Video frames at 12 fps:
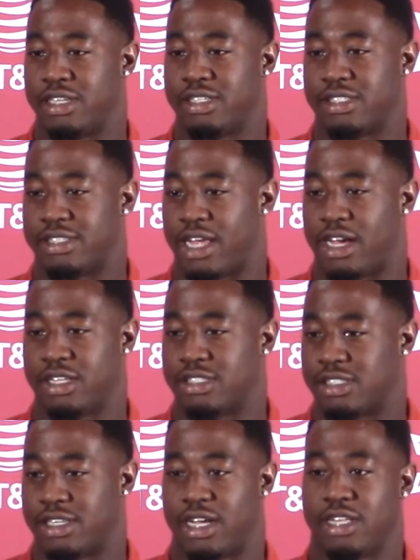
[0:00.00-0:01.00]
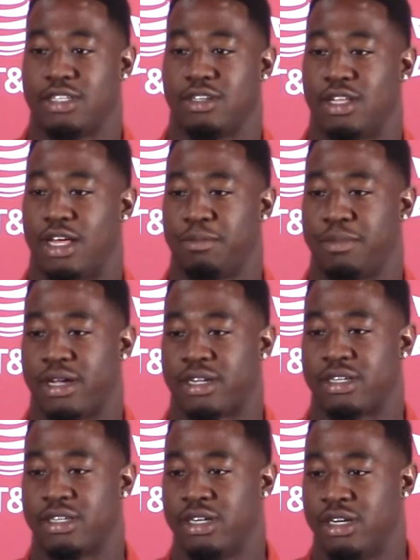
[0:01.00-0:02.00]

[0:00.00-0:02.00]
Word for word: He's down. He's a downhill linebacker,